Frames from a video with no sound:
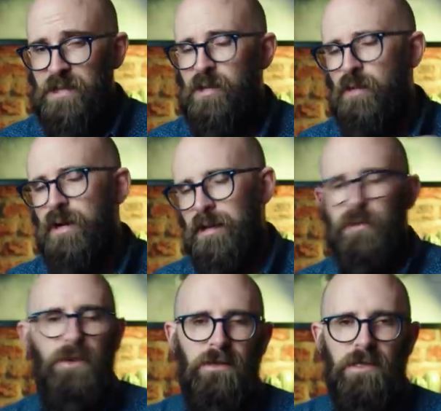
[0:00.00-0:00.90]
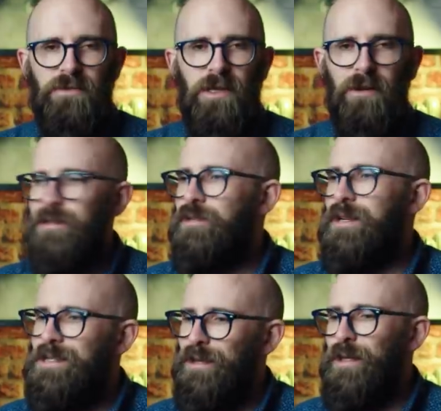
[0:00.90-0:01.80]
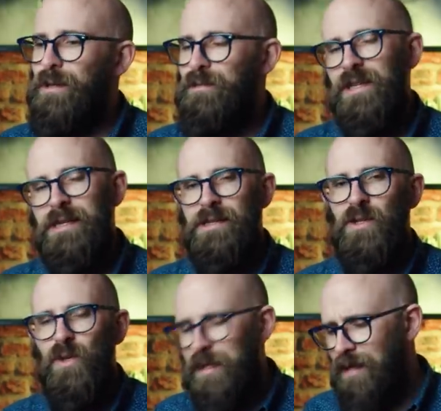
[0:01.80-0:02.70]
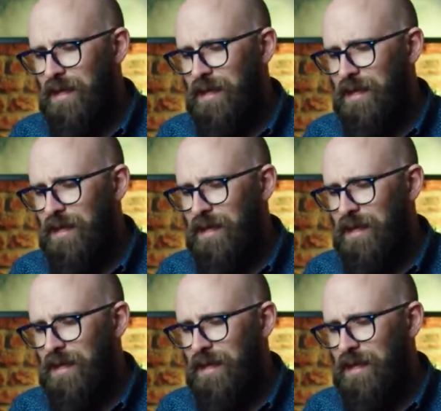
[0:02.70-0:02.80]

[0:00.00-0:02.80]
So I really hope you found this video interesting. If you did, please do hit